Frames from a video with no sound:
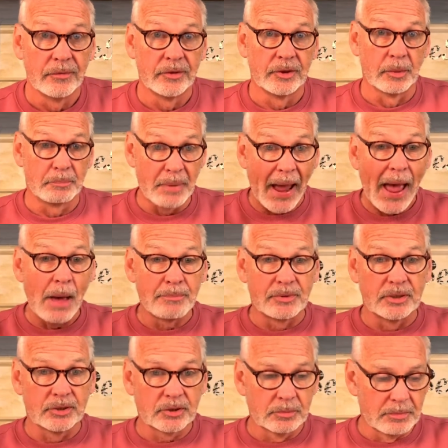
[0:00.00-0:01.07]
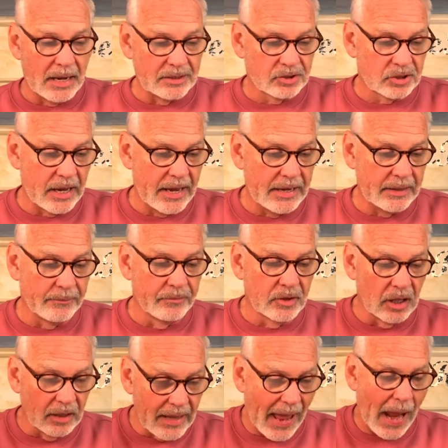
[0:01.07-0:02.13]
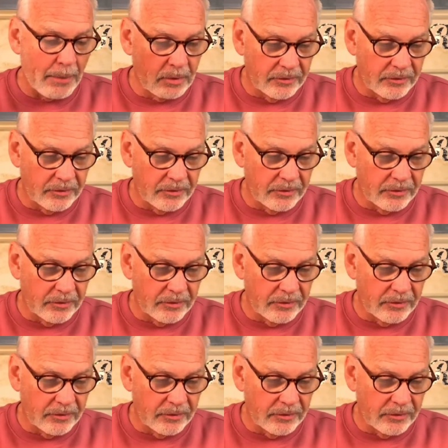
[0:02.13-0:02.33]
the Baptist, by saying, the Lamb